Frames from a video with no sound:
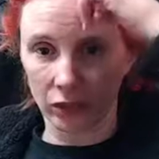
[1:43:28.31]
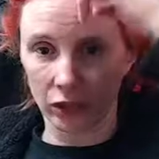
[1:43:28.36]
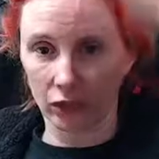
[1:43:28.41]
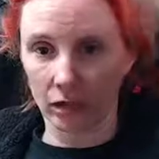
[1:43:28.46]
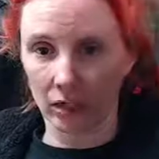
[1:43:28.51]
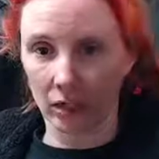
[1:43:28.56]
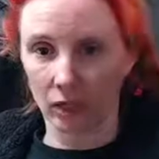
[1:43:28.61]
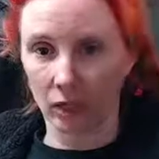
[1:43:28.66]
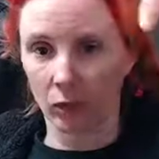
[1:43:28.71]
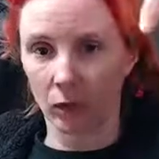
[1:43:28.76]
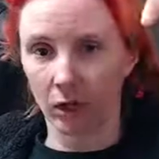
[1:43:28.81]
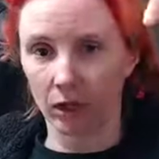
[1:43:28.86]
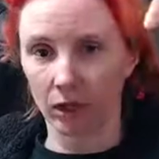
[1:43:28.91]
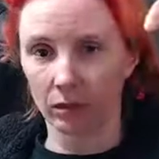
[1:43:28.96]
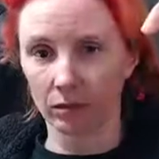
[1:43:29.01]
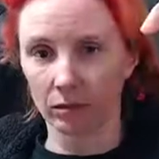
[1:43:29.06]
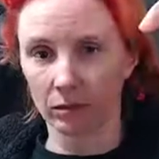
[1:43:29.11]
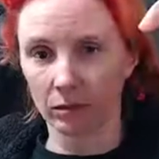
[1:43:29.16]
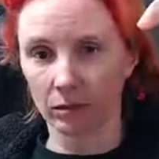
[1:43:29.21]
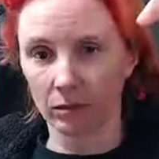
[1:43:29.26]
She's got
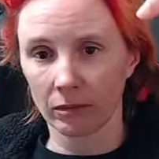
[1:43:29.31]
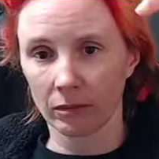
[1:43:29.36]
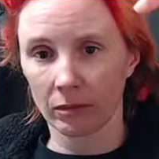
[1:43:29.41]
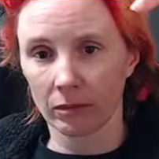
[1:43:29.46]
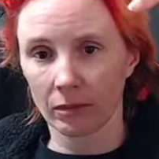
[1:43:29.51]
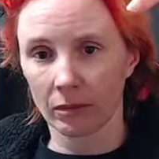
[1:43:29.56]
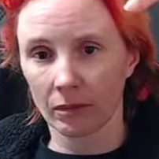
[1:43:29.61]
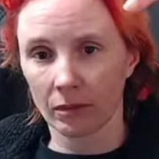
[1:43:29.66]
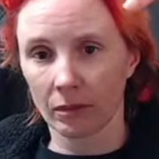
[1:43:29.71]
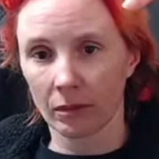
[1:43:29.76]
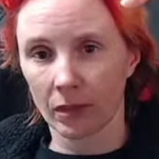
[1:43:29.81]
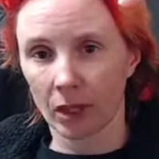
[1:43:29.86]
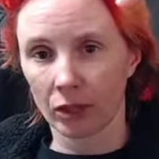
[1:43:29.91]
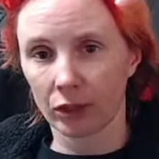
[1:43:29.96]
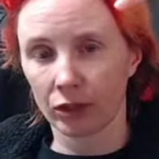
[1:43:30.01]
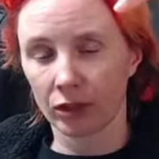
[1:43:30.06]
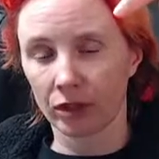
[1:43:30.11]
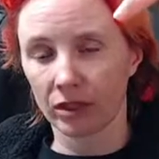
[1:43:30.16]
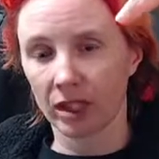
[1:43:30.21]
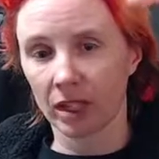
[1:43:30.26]

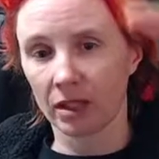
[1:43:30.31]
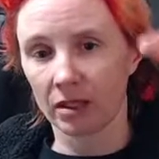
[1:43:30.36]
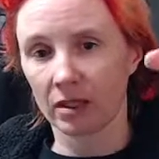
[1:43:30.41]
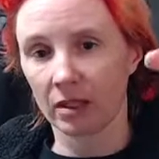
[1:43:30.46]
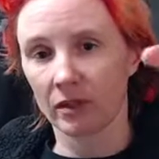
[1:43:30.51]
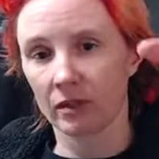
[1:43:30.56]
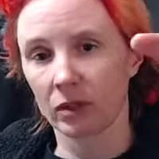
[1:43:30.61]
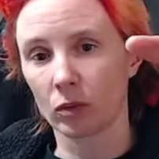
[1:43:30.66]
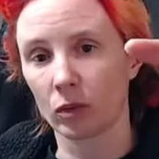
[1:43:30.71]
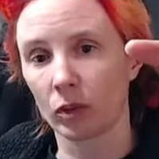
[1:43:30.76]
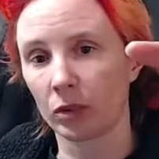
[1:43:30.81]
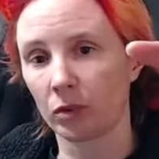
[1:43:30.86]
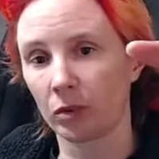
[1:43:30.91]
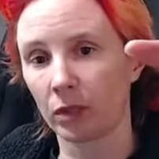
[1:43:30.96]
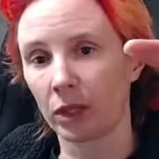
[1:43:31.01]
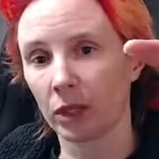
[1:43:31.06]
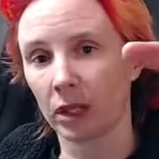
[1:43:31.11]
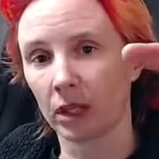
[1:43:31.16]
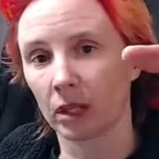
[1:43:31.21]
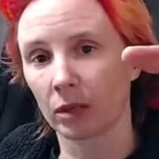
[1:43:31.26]
a
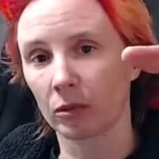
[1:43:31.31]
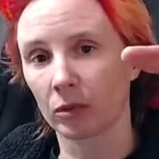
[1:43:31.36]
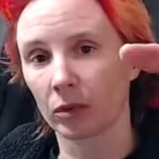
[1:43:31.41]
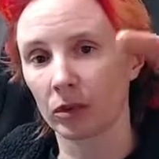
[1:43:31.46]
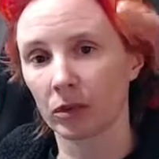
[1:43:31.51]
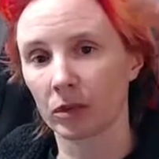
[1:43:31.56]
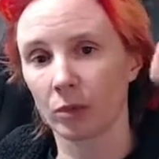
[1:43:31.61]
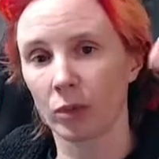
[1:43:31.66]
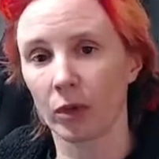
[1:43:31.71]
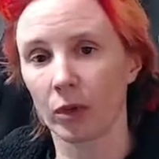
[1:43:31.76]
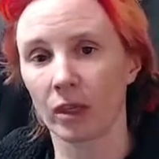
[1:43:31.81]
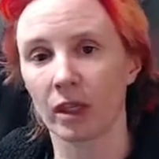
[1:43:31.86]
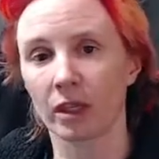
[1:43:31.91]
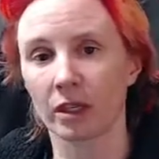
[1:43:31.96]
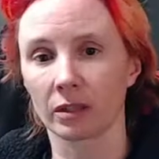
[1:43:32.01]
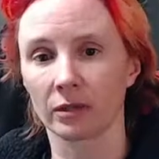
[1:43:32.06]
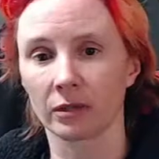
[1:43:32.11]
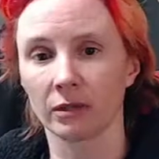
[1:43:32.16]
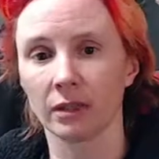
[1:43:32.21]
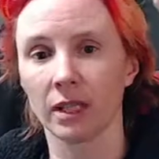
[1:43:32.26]
720p camera that's pointing at
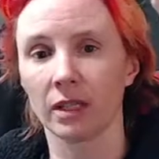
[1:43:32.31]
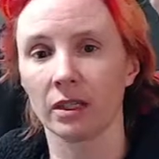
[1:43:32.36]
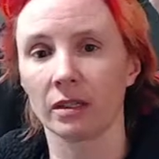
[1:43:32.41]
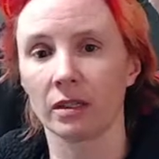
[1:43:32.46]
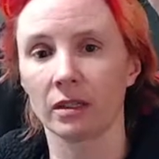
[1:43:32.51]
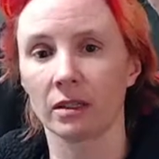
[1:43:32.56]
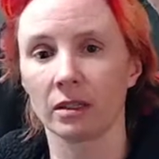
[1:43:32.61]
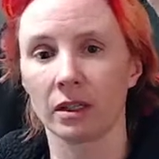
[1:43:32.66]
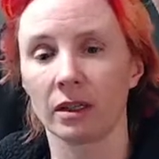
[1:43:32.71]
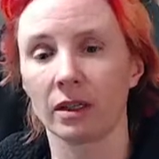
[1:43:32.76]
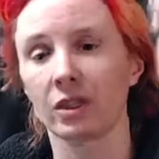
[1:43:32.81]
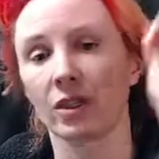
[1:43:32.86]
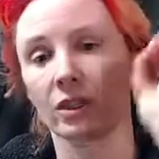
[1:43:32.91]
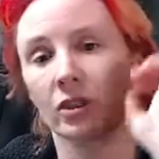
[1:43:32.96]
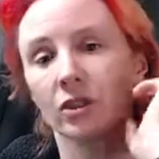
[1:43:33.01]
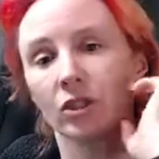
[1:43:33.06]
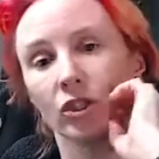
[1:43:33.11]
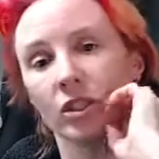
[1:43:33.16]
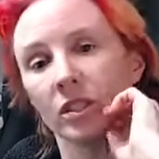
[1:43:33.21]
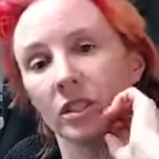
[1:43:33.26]
her face, and
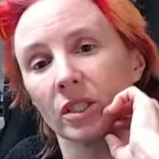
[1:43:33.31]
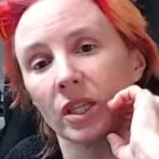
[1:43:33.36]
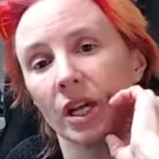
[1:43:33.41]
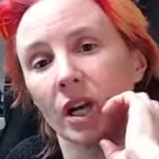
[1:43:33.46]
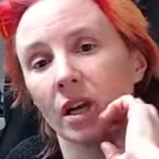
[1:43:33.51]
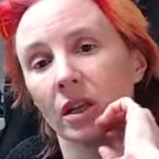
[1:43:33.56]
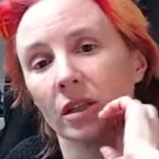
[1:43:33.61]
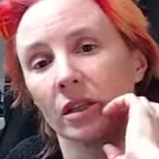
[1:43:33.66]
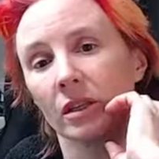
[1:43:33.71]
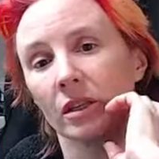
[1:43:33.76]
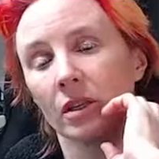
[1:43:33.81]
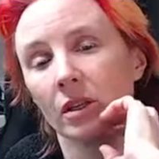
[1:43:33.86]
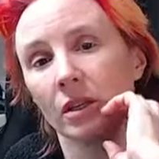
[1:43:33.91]
then she's got